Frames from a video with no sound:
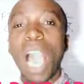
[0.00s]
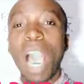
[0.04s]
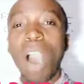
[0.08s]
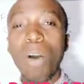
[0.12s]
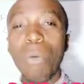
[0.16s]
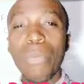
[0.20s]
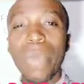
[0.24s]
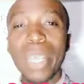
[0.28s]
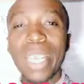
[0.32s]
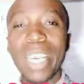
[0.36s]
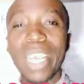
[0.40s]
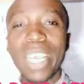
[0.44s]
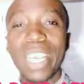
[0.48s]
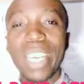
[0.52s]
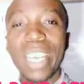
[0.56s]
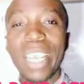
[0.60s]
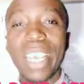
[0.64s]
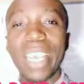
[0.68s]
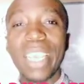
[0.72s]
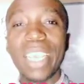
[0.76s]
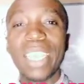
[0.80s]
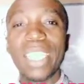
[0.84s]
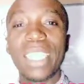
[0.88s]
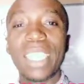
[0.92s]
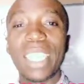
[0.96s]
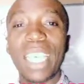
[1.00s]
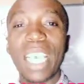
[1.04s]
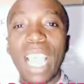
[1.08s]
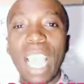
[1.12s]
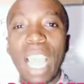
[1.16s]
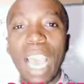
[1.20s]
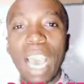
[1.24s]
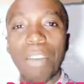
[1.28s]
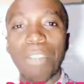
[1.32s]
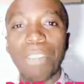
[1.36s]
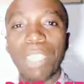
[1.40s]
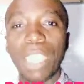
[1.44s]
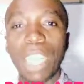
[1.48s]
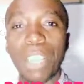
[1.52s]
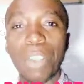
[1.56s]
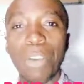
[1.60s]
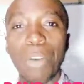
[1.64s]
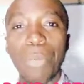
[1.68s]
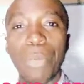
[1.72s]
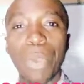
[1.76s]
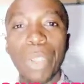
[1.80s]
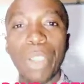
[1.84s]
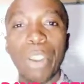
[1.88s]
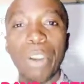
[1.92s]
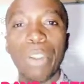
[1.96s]
How many days after
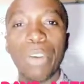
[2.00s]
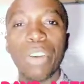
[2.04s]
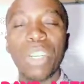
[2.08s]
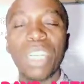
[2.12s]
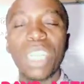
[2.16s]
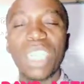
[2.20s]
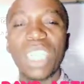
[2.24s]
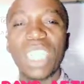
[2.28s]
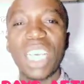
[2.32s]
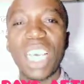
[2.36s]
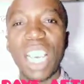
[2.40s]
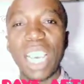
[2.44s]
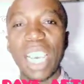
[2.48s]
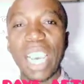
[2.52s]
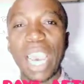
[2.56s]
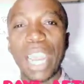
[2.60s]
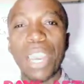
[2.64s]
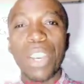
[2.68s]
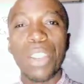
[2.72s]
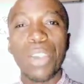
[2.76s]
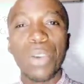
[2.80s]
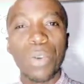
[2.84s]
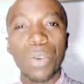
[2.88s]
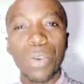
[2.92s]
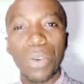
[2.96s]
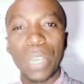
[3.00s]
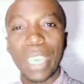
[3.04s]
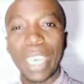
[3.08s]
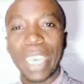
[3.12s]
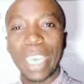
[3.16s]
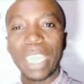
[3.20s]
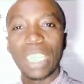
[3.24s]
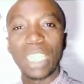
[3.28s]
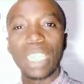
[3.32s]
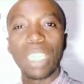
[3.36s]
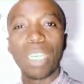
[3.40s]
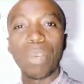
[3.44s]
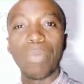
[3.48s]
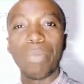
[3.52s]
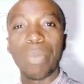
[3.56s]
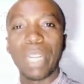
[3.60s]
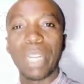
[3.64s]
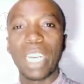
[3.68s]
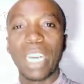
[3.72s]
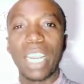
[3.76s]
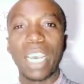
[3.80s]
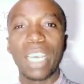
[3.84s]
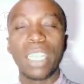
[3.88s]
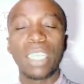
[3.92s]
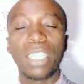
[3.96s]
your periods can you get
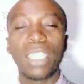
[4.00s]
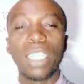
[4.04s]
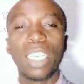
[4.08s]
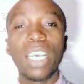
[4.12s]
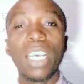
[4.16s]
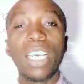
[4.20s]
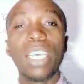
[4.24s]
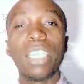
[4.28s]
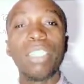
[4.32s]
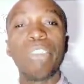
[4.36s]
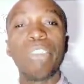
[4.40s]
pregnant?